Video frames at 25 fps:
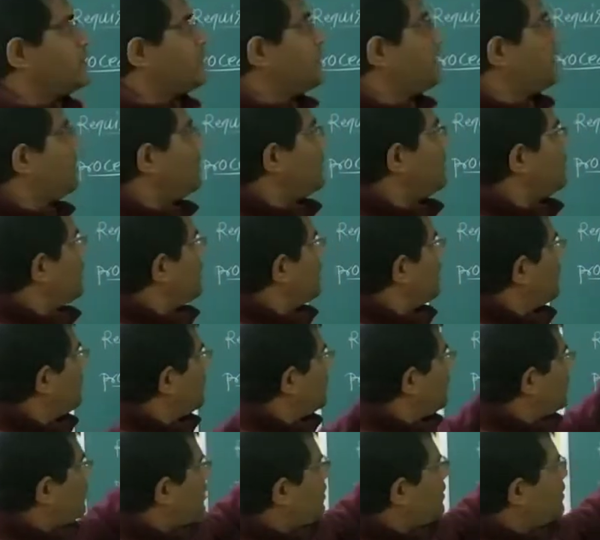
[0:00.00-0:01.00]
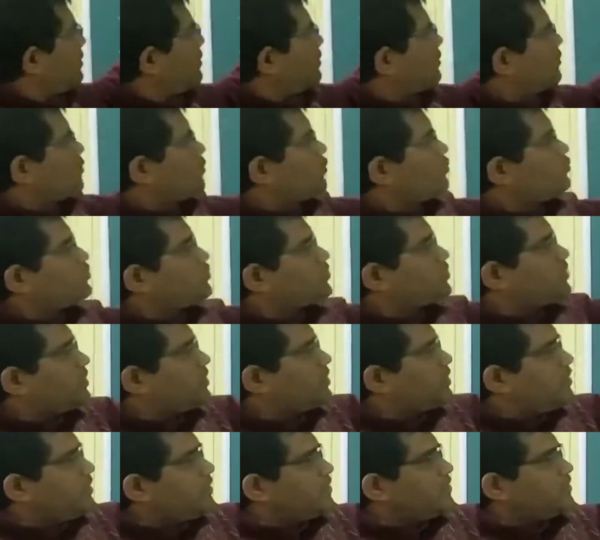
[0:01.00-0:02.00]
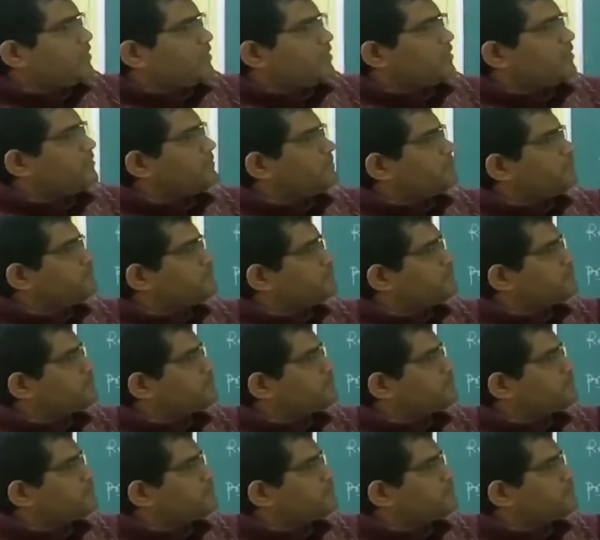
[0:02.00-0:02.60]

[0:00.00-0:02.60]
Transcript: to study the